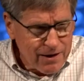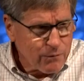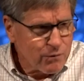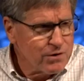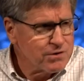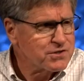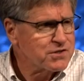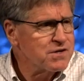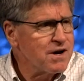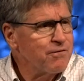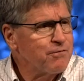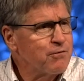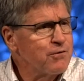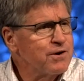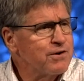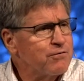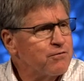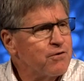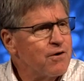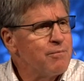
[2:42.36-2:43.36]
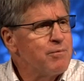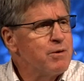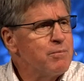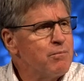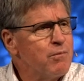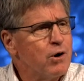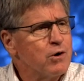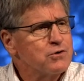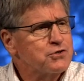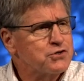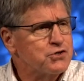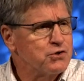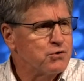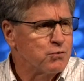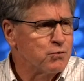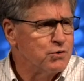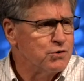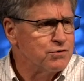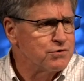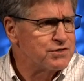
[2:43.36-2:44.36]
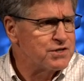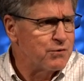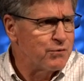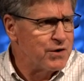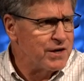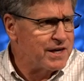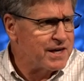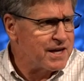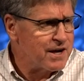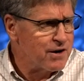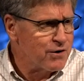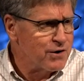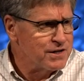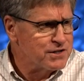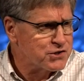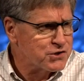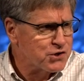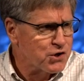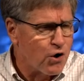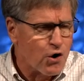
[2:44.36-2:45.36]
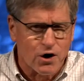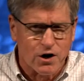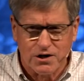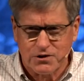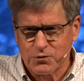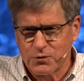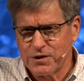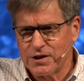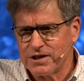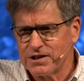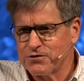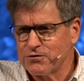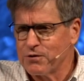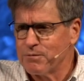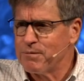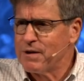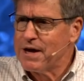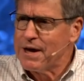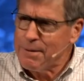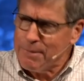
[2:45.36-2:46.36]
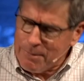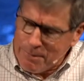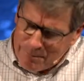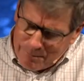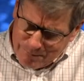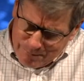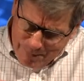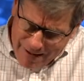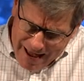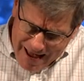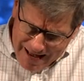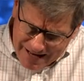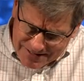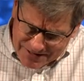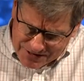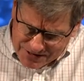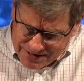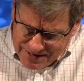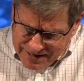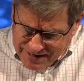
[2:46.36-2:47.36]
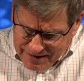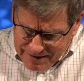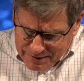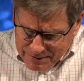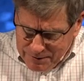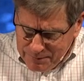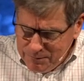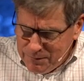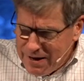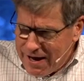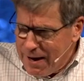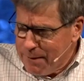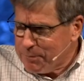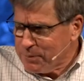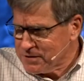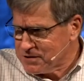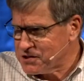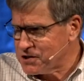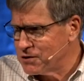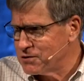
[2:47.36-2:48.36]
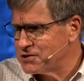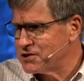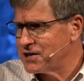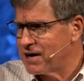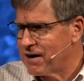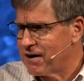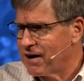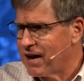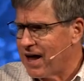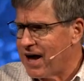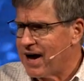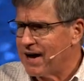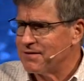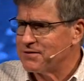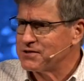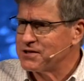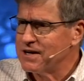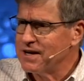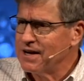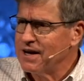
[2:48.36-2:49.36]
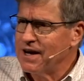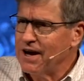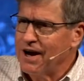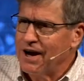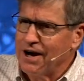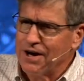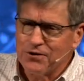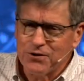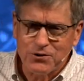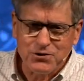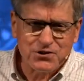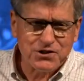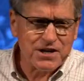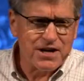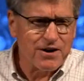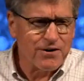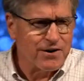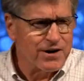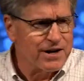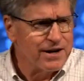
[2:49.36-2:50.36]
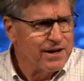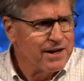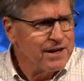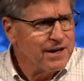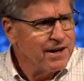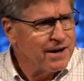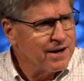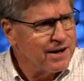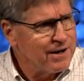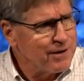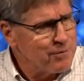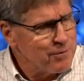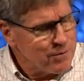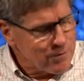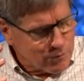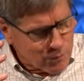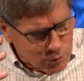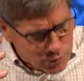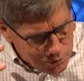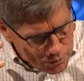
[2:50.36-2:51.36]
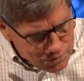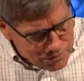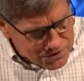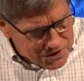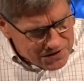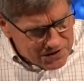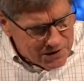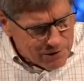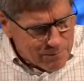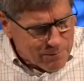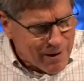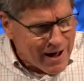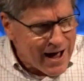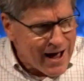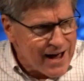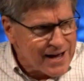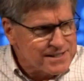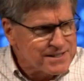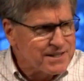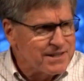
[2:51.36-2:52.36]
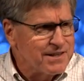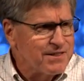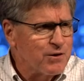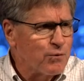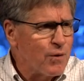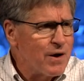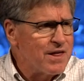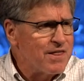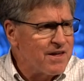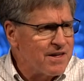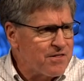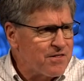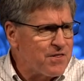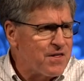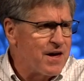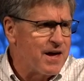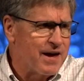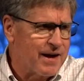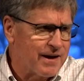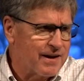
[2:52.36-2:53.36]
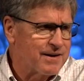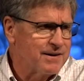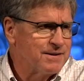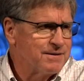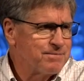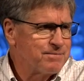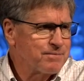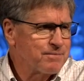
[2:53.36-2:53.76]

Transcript: We're suffering from emotional wounds that we carry scars with us from past episodes in our lives. Others carry uh, wounds in their minds and in the way they think.